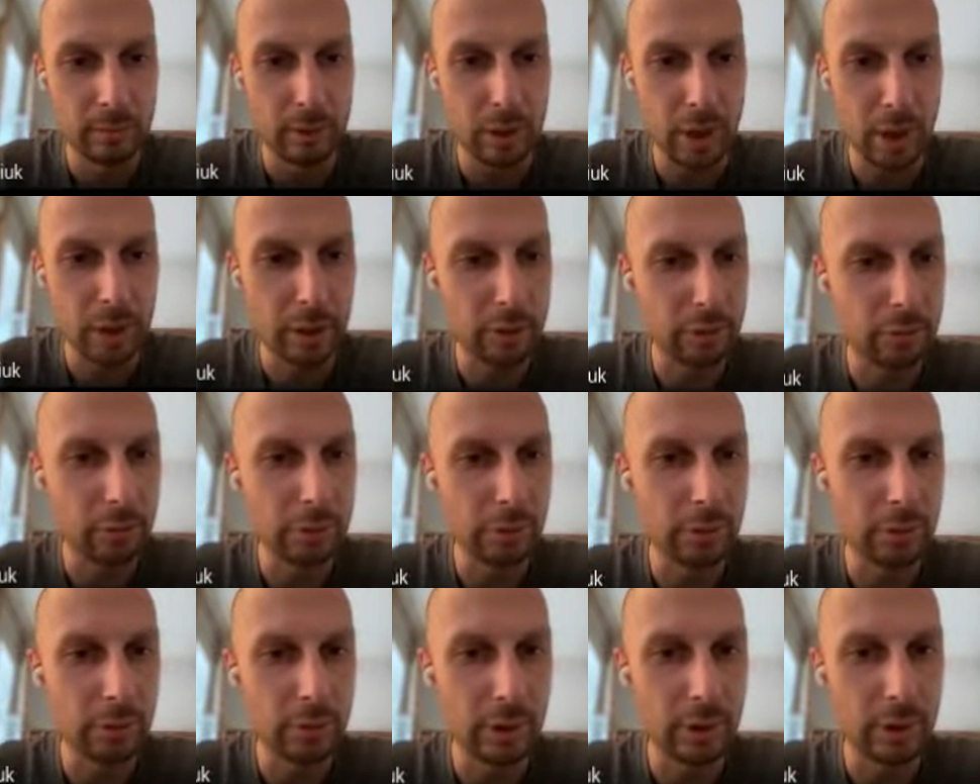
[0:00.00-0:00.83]
I
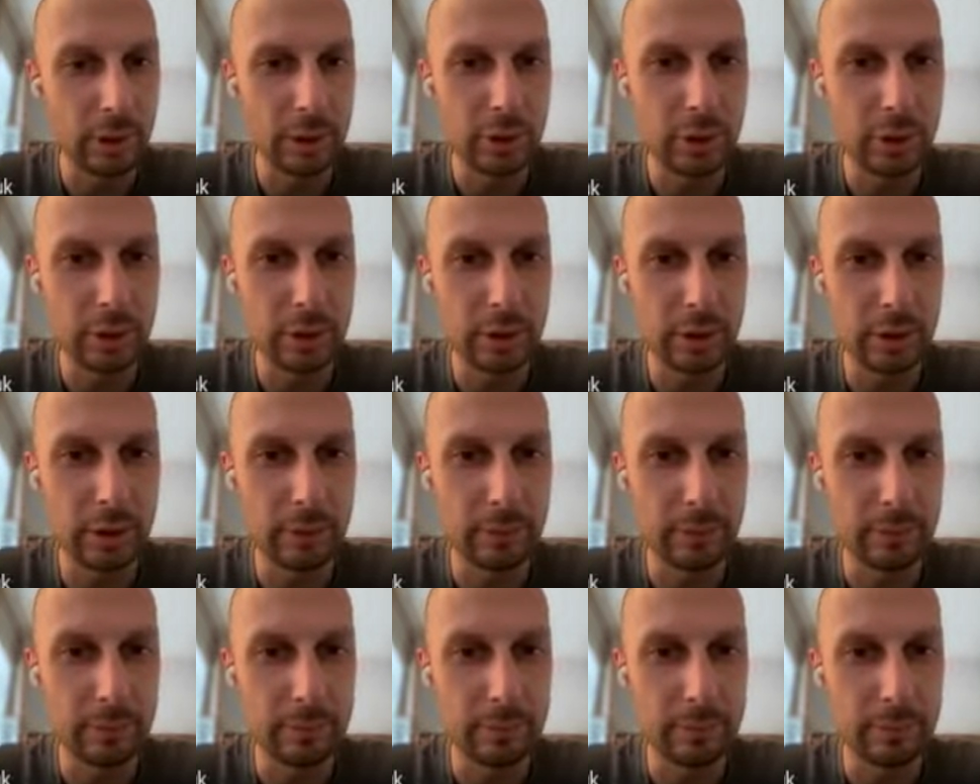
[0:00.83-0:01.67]
couldn't actually
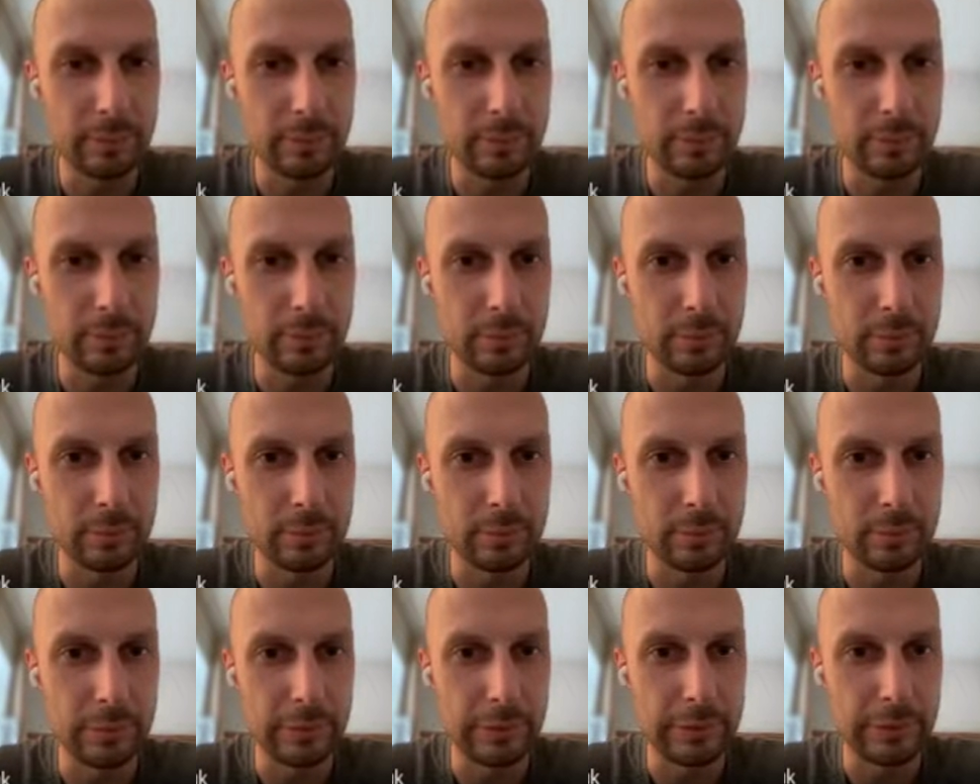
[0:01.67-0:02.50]

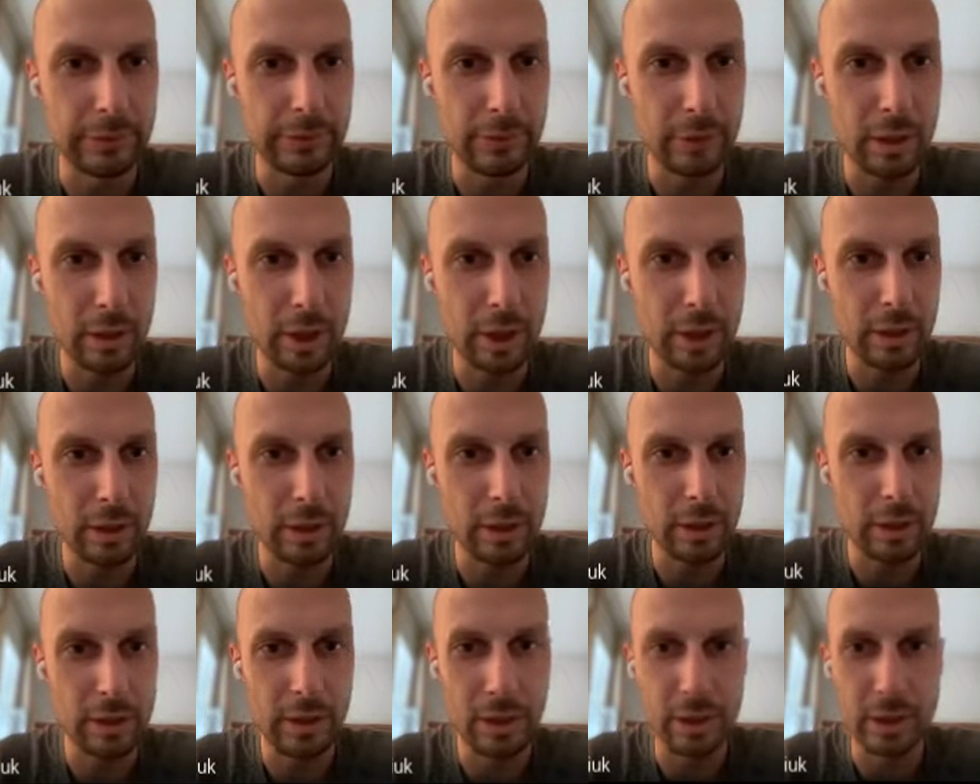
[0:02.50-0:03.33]
verify
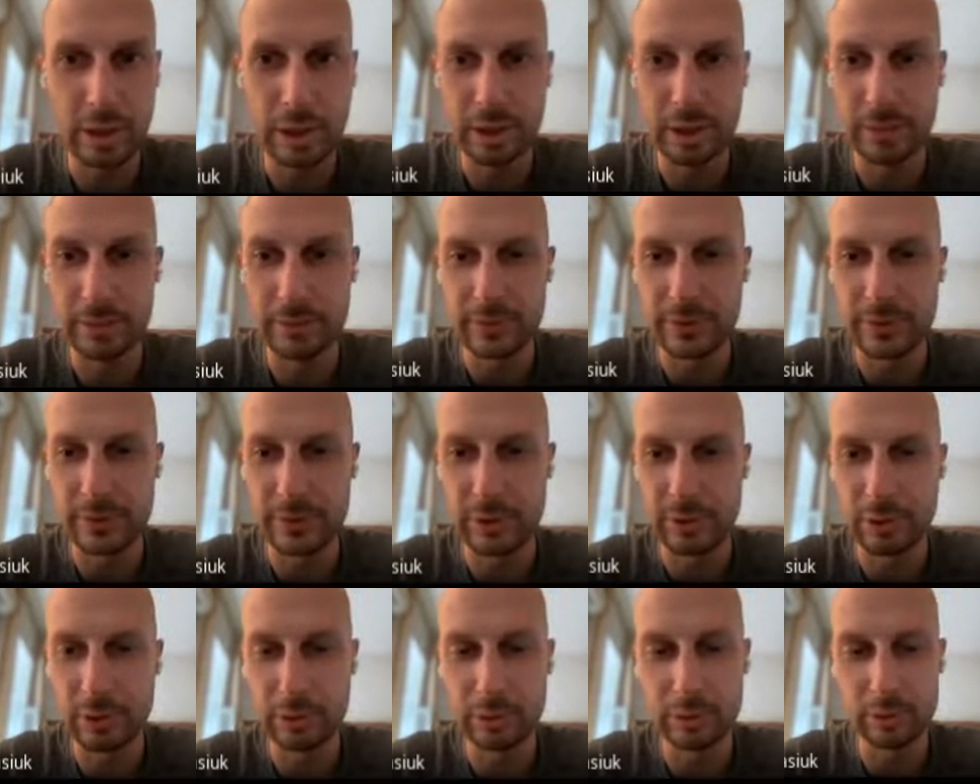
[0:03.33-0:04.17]
that they're
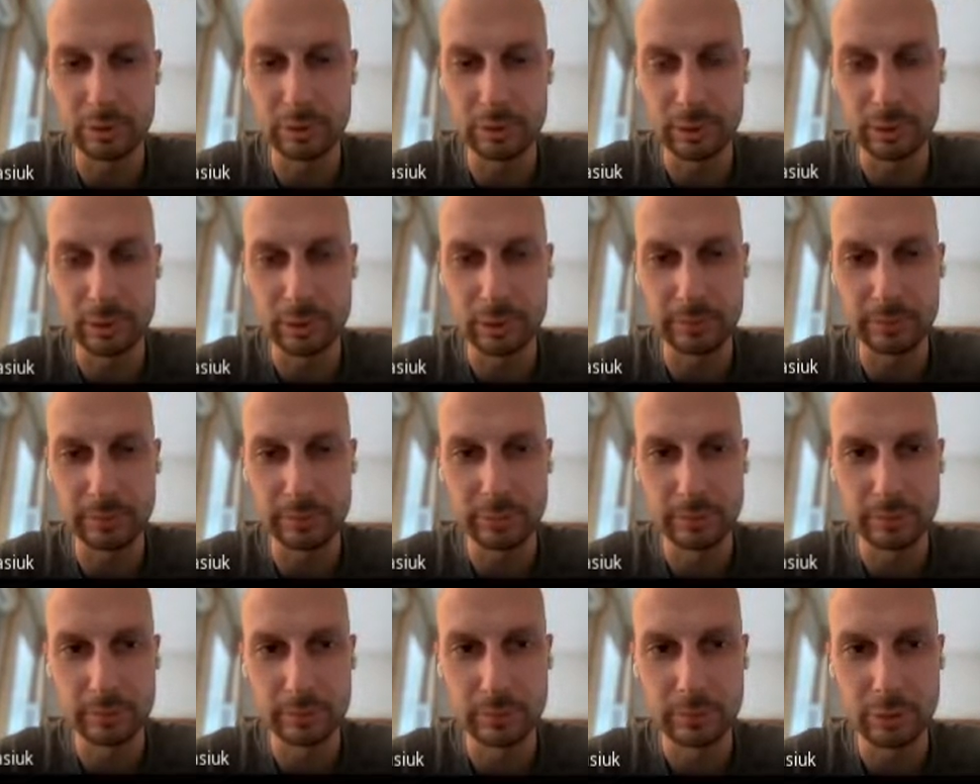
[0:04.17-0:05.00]
still
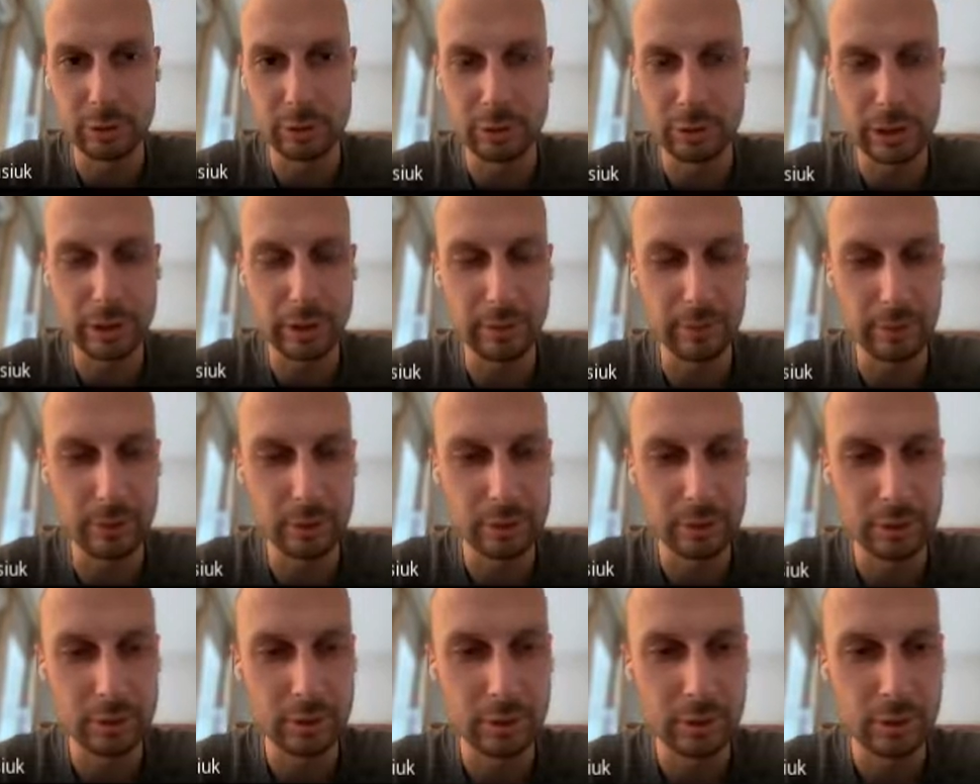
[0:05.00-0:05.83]

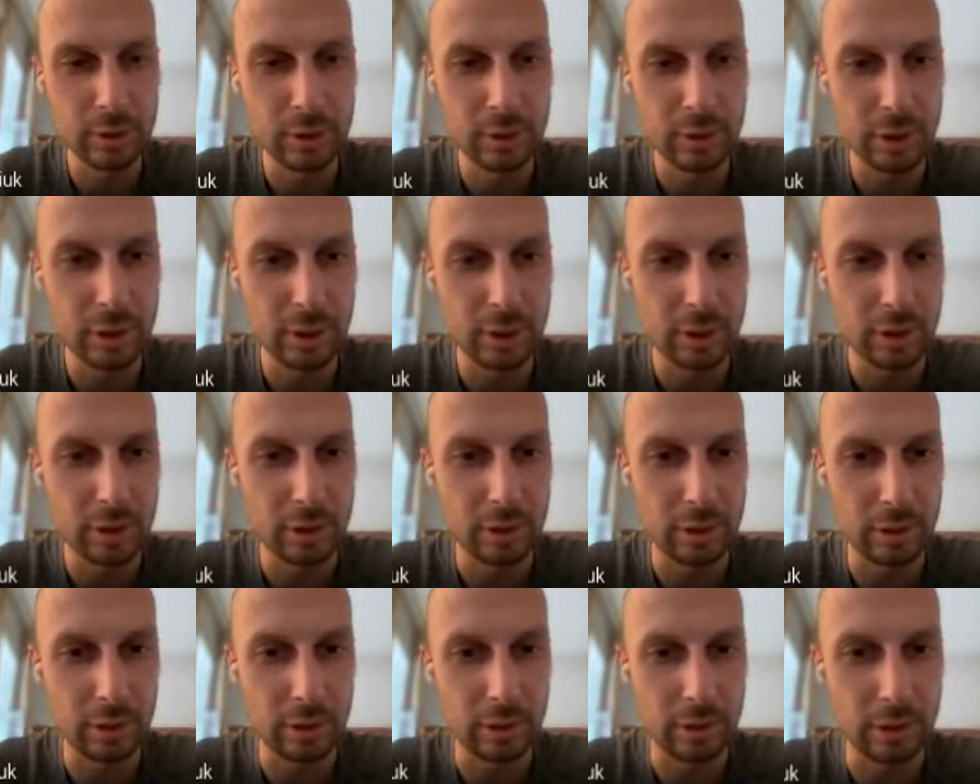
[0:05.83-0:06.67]
relevant.
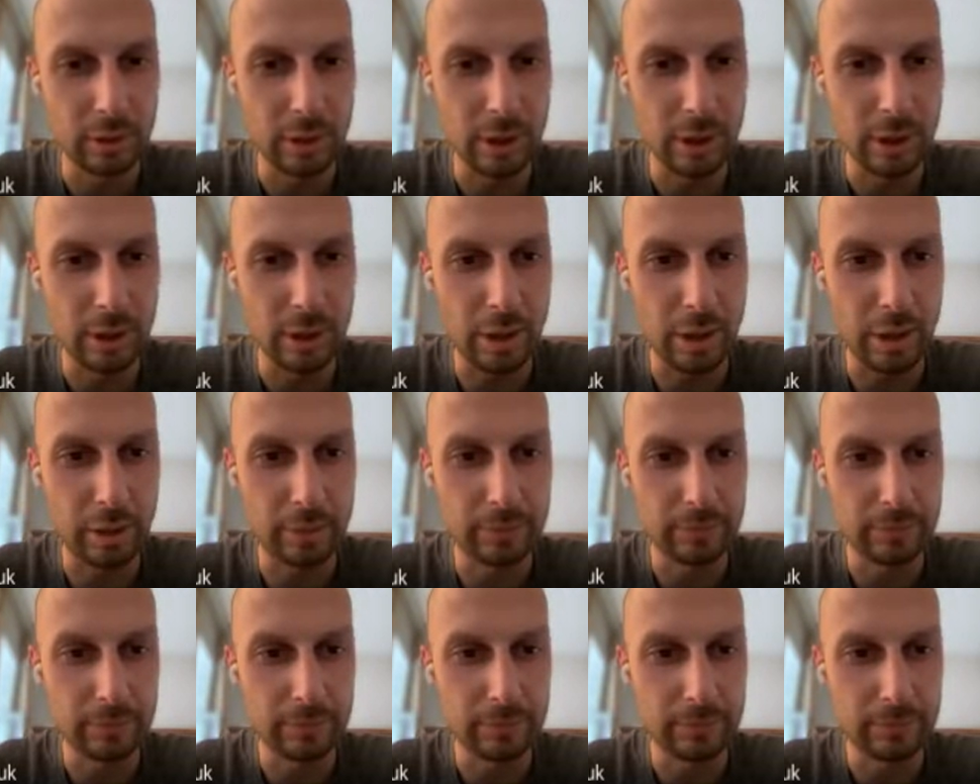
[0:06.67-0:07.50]
I
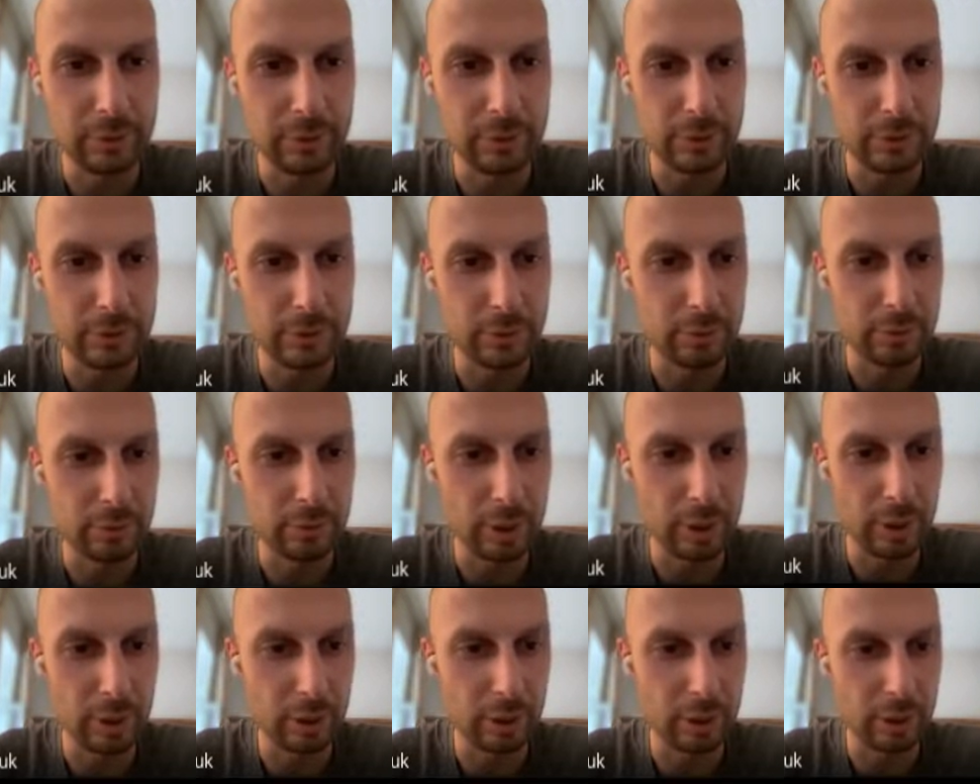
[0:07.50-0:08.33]
used to
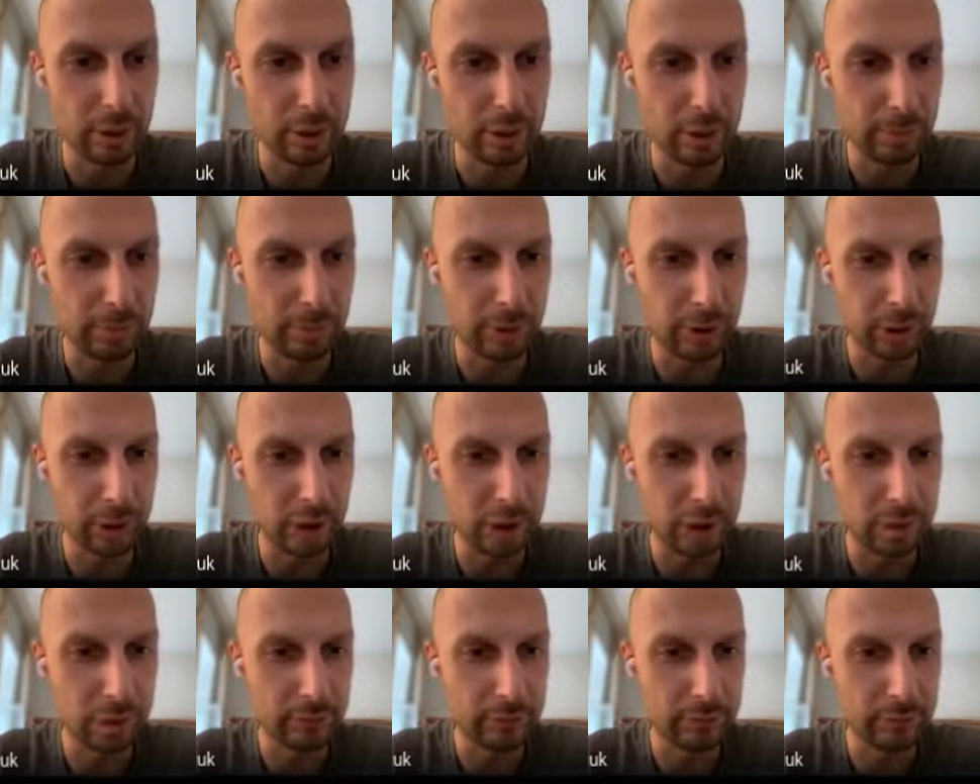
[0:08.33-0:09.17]
run like
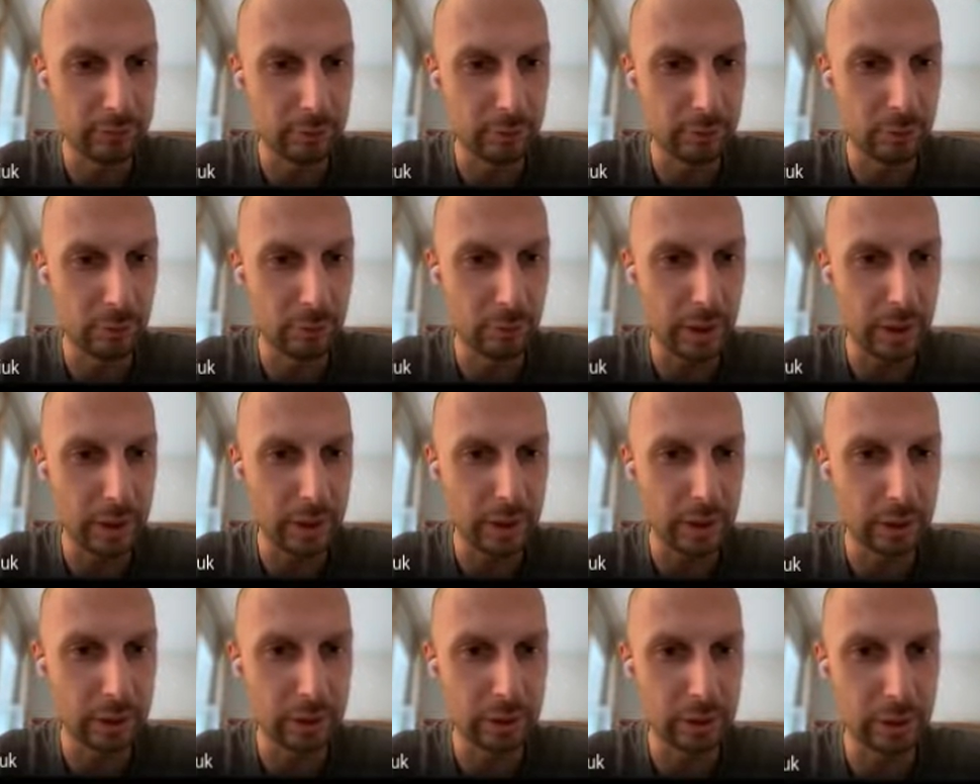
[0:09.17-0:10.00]
application for a
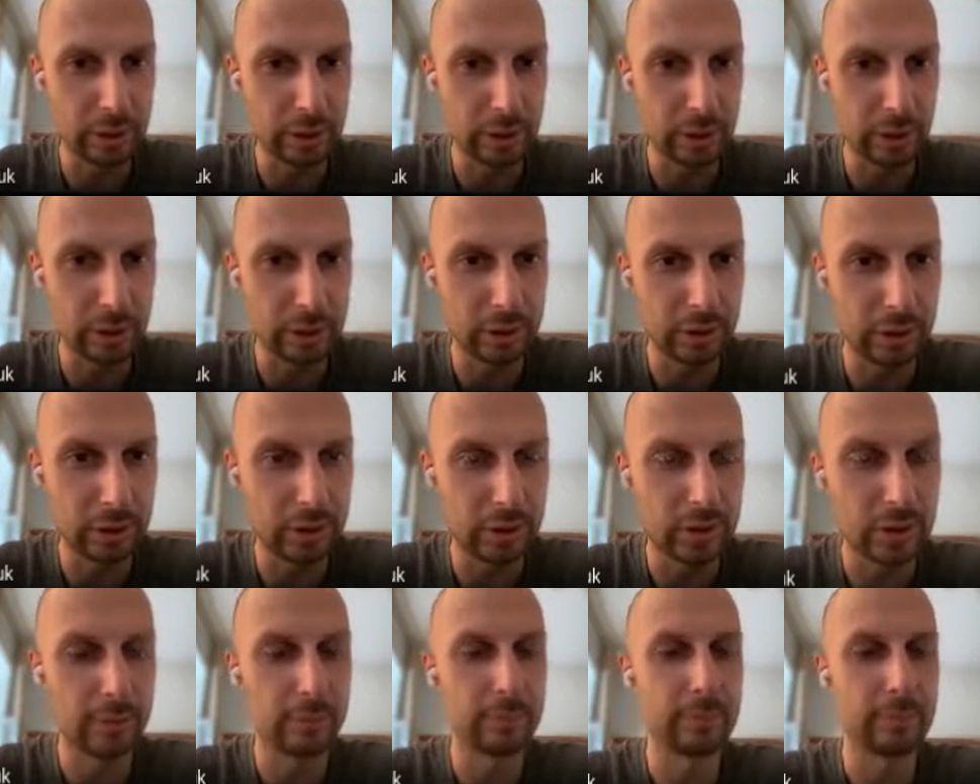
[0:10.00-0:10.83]
while and I did some